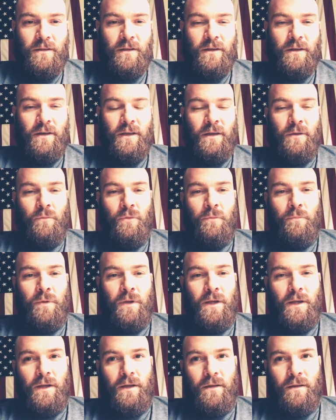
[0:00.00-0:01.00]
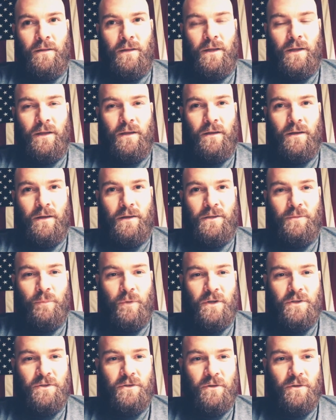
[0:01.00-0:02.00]
then it would be the
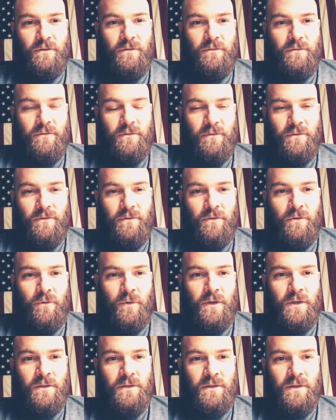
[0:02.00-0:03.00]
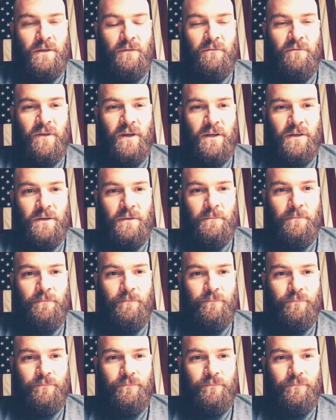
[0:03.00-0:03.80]
expressor who is the victim